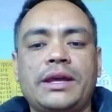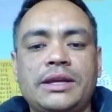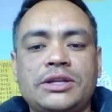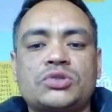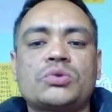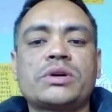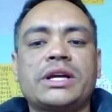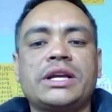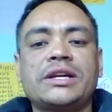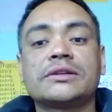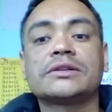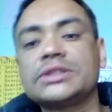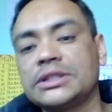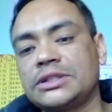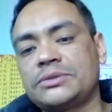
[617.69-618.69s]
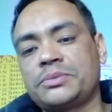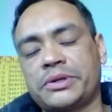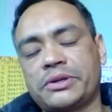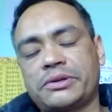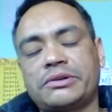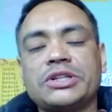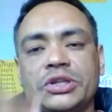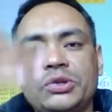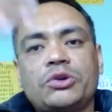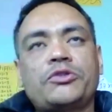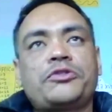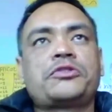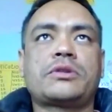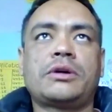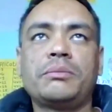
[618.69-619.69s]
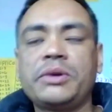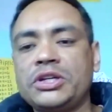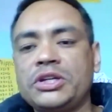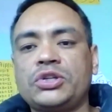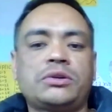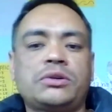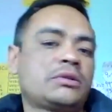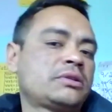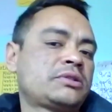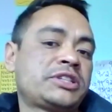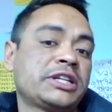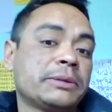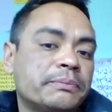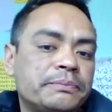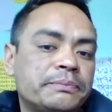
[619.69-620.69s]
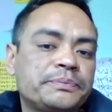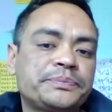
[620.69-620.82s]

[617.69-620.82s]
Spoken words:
strong energy for continue complete your trip.